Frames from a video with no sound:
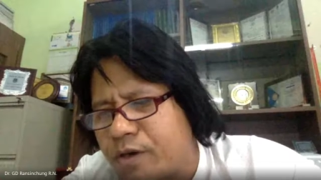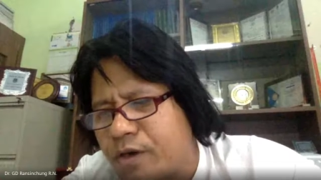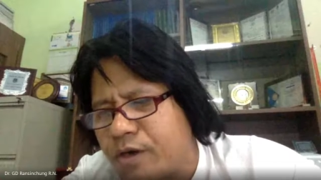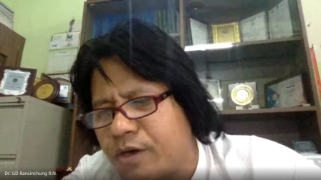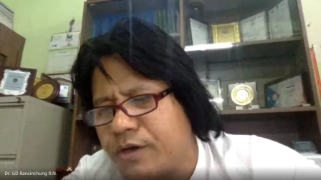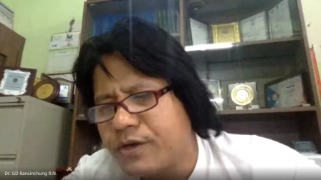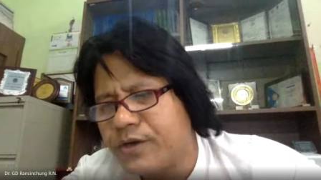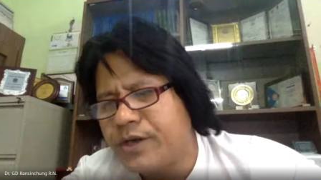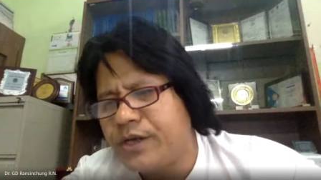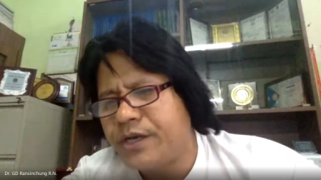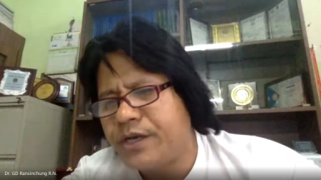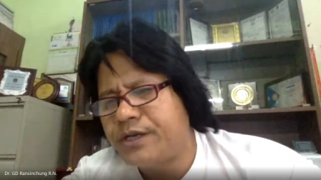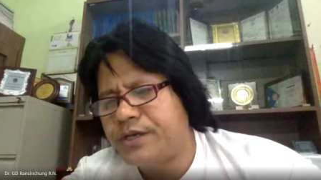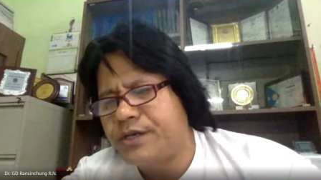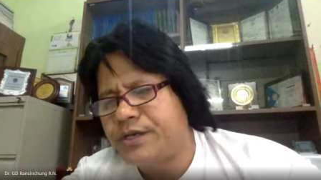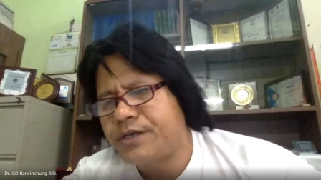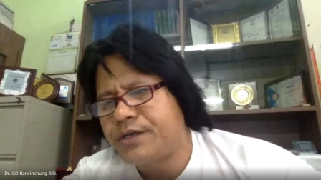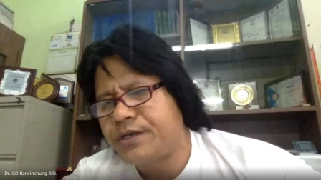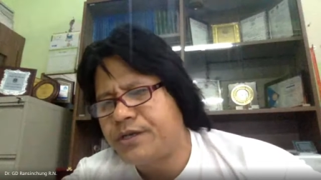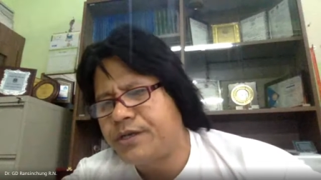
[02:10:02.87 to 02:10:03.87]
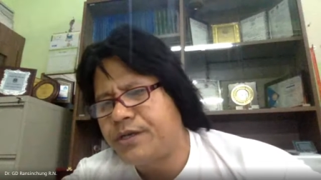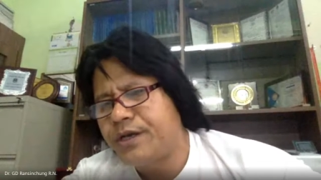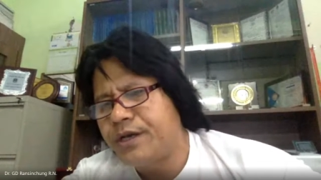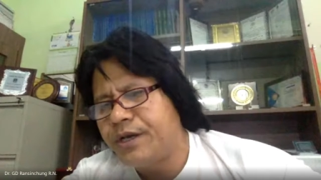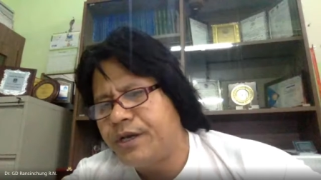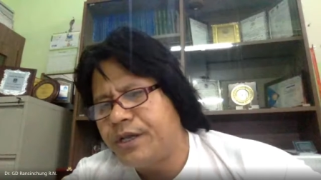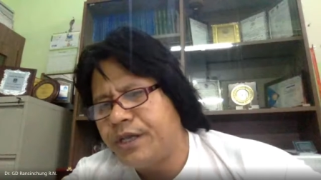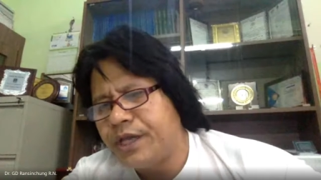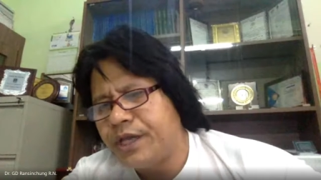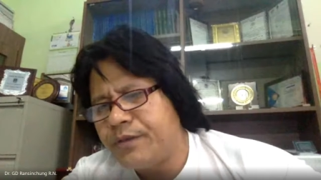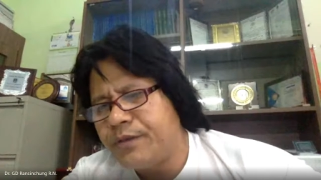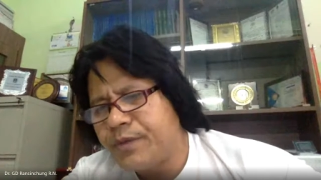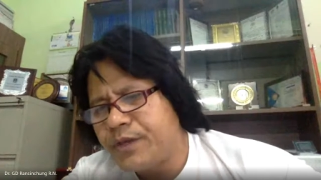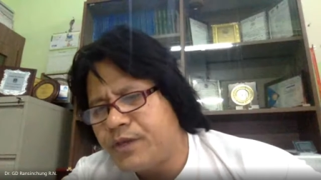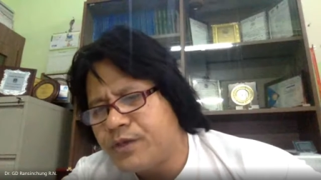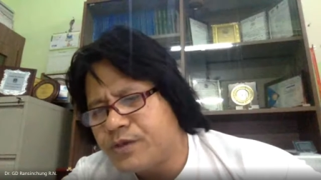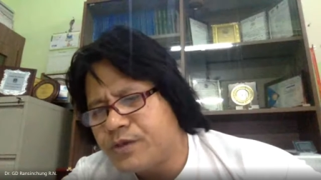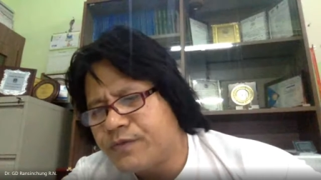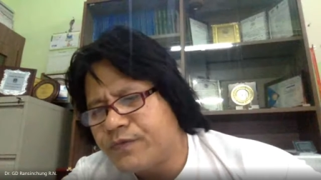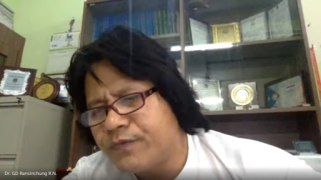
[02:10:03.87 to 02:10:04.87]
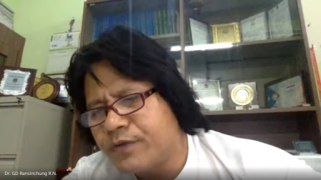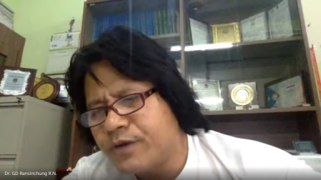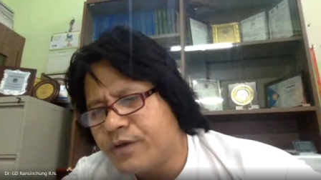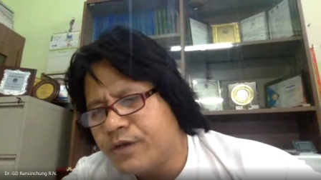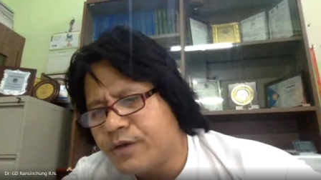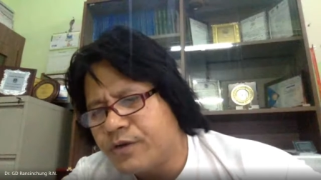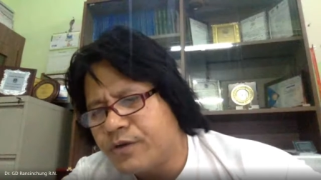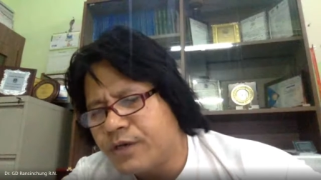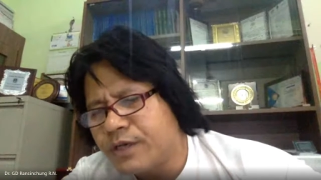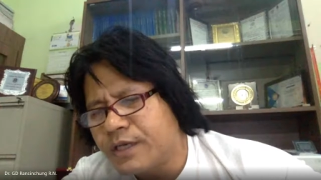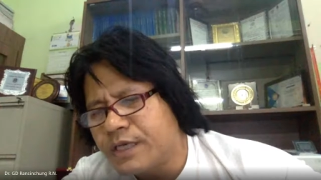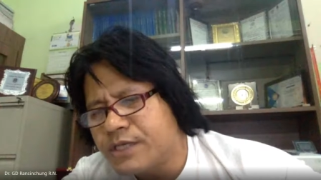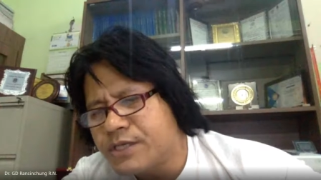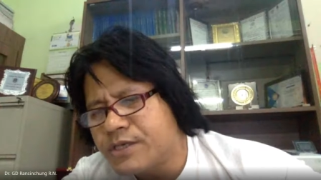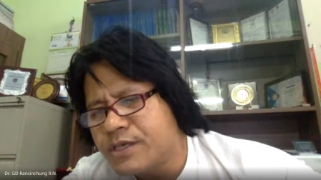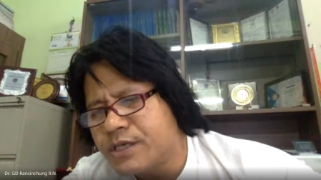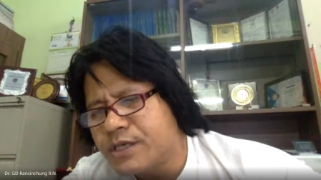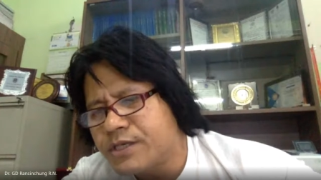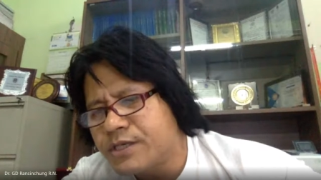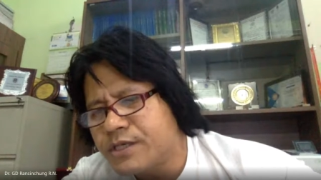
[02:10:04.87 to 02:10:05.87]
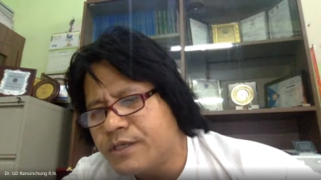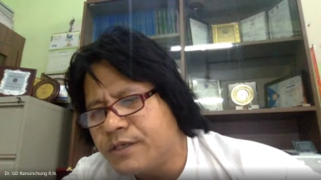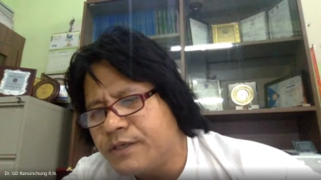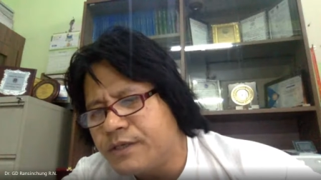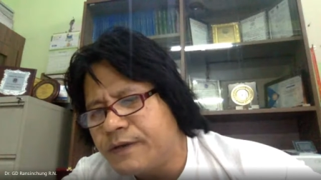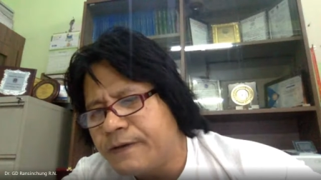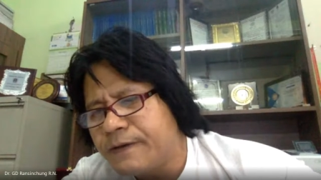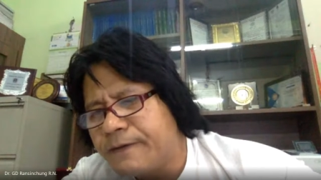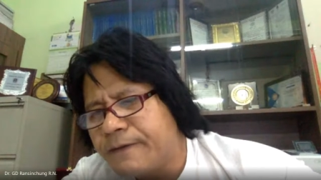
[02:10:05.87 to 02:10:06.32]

concrete can be used for the road construction.